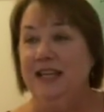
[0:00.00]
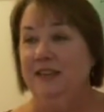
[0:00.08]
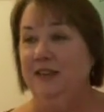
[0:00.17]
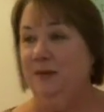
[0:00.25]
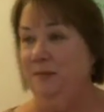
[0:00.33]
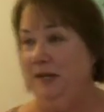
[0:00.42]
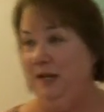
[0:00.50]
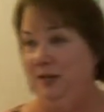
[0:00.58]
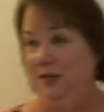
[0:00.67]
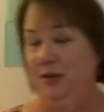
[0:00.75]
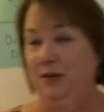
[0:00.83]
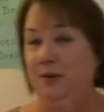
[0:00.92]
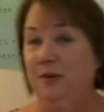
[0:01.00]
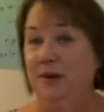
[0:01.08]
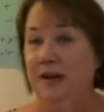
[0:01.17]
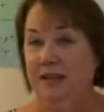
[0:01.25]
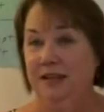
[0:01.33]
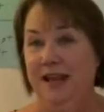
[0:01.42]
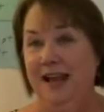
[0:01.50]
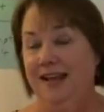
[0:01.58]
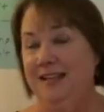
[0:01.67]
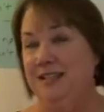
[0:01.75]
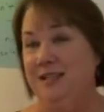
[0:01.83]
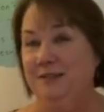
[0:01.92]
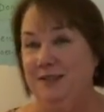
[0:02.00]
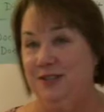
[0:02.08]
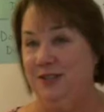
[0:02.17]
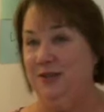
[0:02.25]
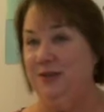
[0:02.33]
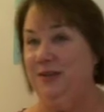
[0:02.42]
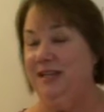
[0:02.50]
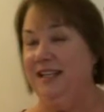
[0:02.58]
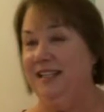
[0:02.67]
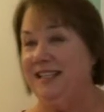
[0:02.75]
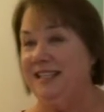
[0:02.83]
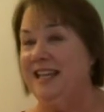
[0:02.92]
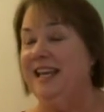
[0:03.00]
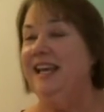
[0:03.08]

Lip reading: There'll be 2 lines of students,